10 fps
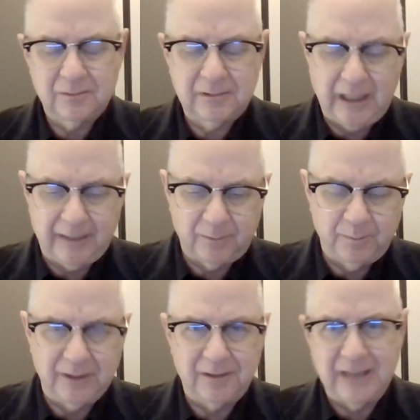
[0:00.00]
God
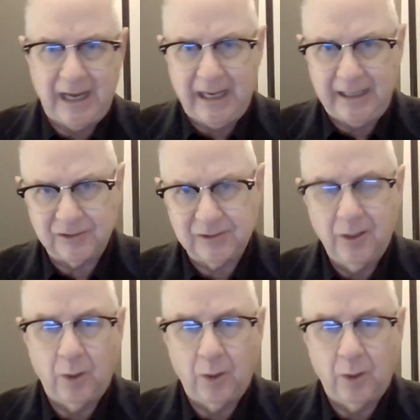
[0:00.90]
forbid, dies.